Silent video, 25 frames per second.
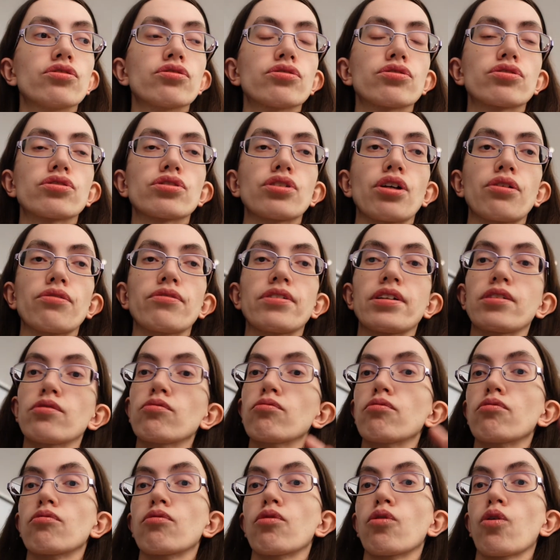So they're
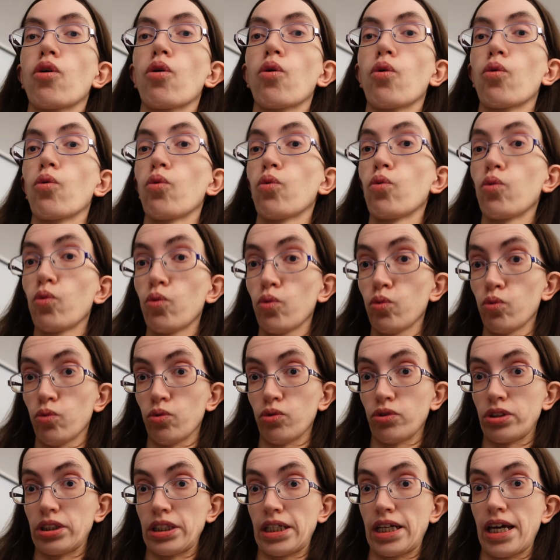not
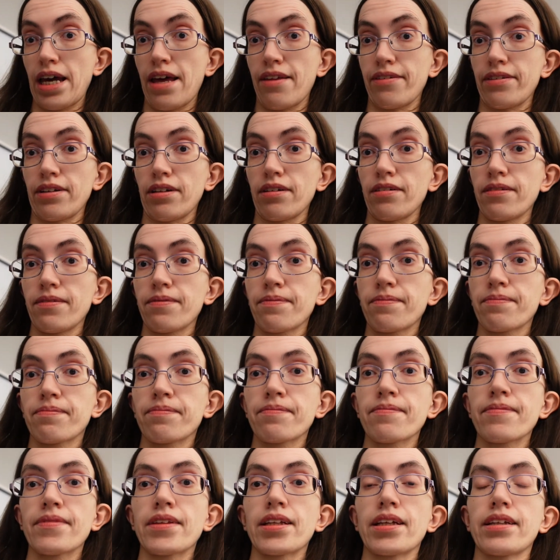all together.
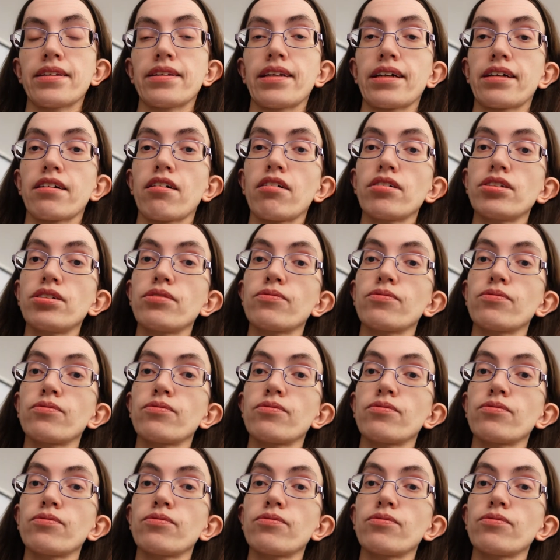They're kind